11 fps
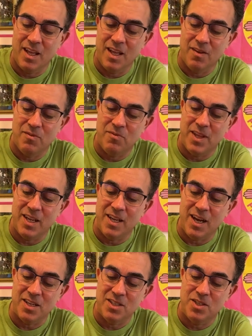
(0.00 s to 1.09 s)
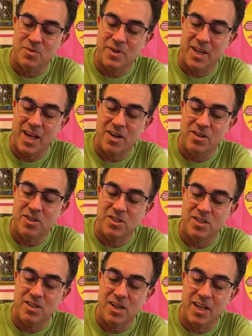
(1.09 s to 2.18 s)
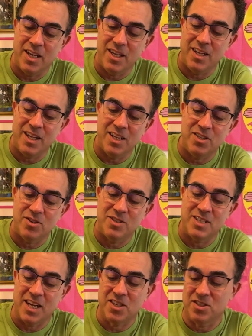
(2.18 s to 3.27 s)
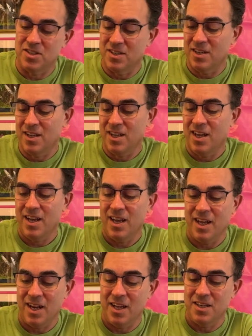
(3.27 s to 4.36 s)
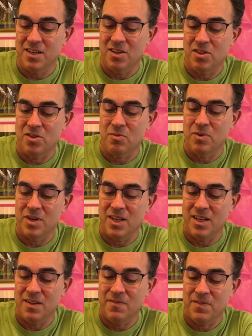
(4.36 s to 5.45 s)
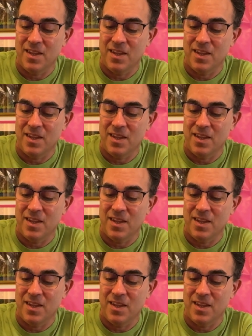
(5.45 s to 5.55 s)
If they got to an intersection and I did a 3,